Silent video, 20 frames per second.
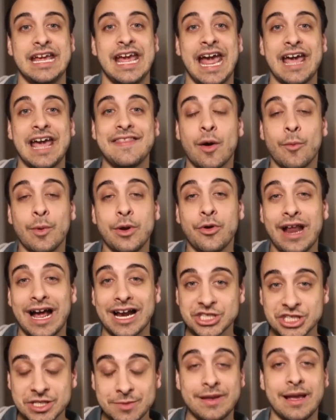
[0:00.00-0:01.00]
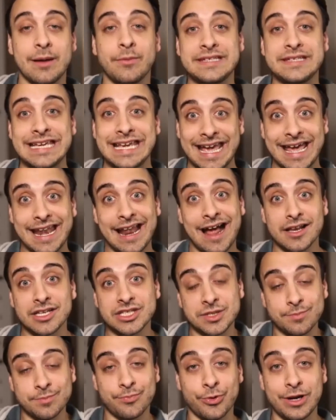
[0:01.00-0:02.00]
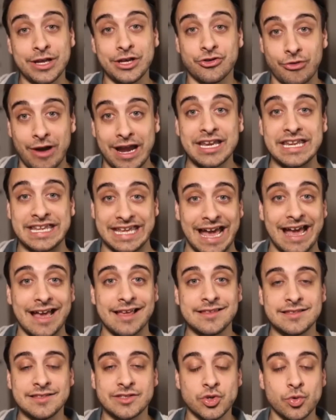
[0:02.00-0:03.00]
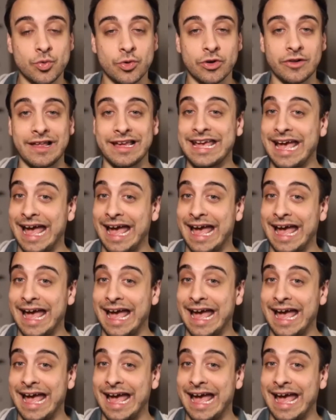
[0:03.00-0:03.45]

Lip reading: and that we would actually be able to get on some pretty great guests who were like